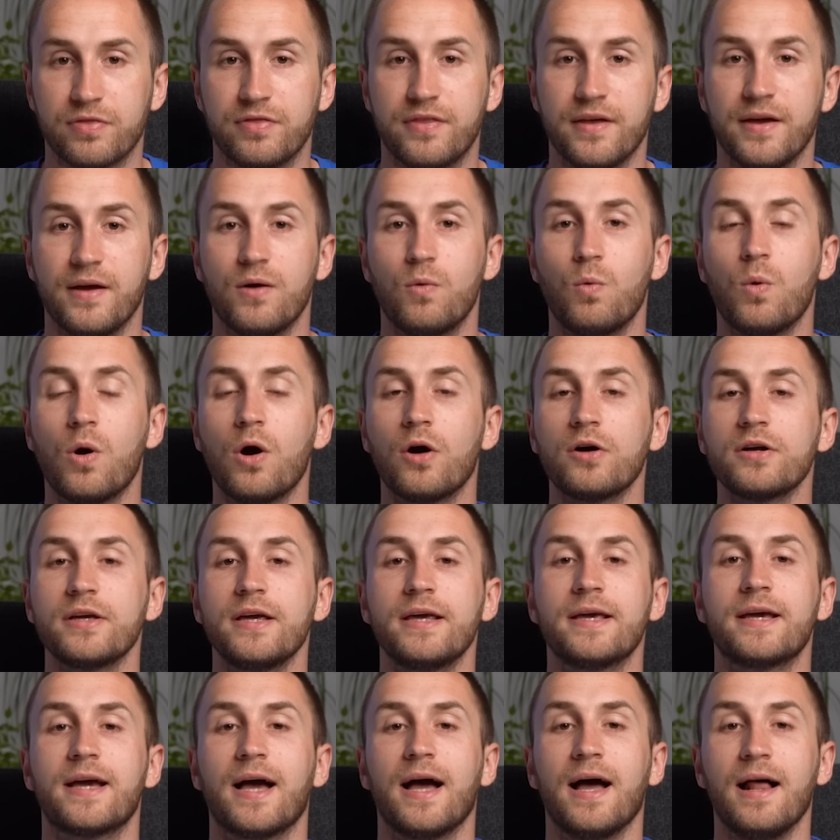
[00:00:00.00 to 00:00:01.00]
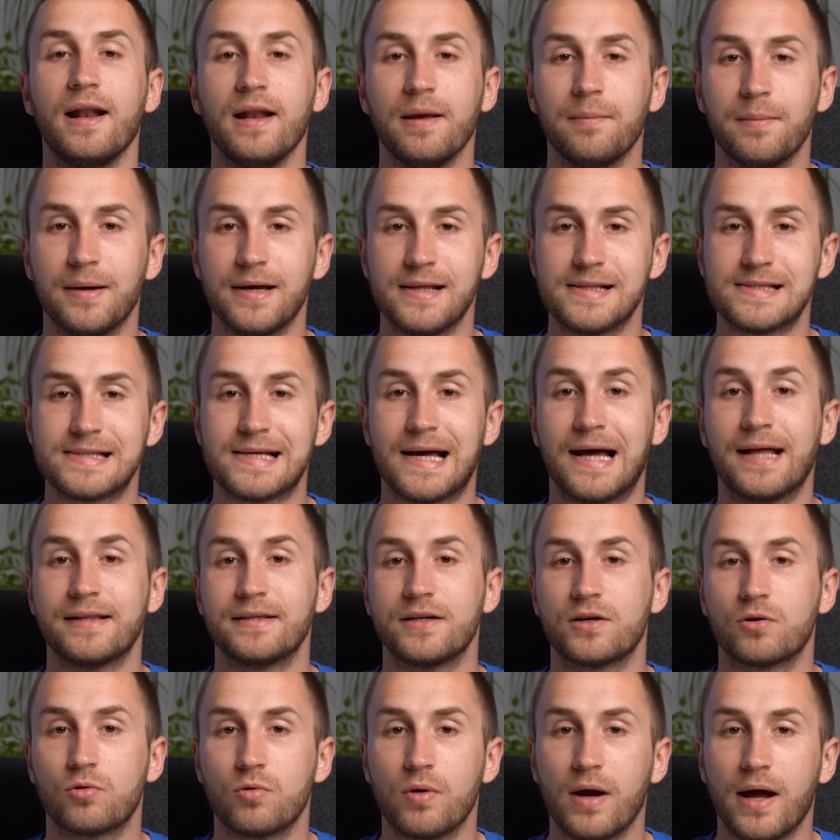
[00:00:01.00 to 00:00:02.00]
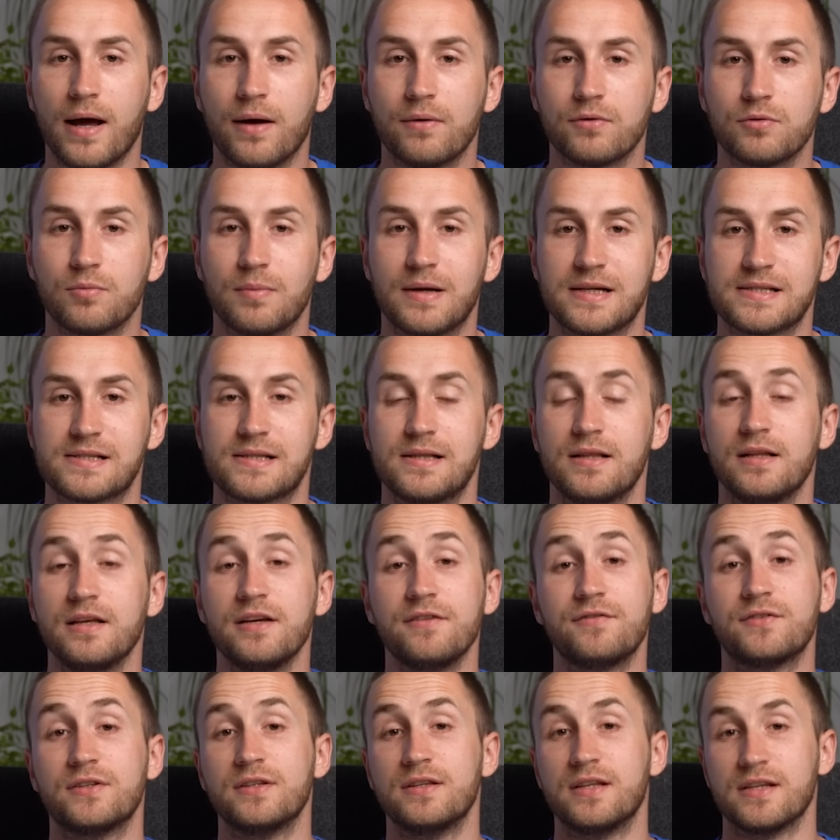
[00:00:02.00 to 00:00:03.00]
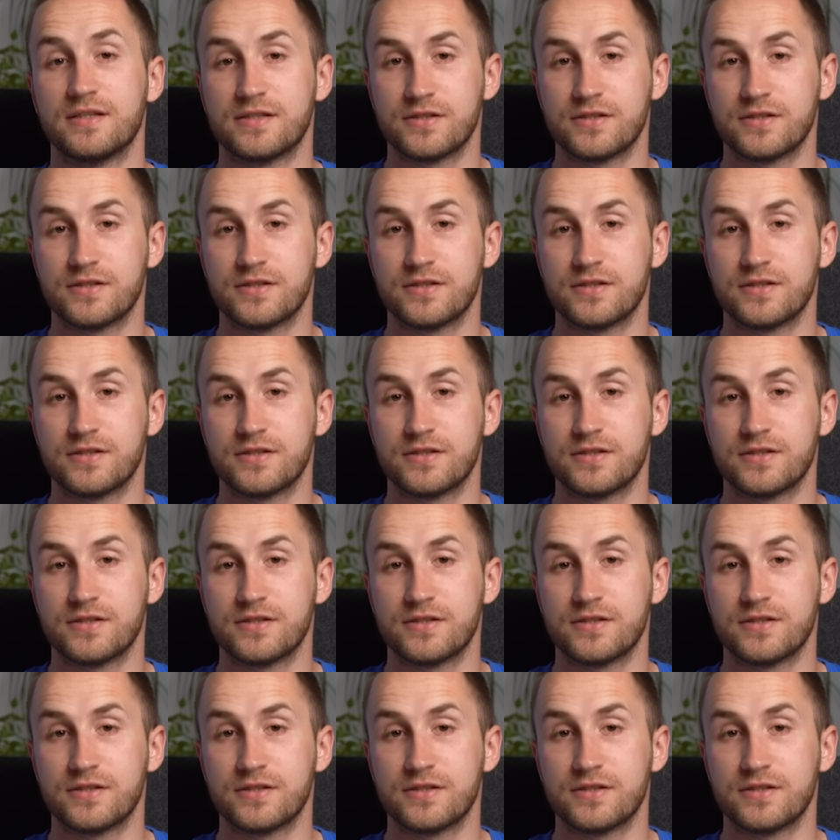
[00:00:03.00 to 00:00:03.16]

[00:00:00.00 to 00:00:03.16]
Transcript: The working elements underground must lift the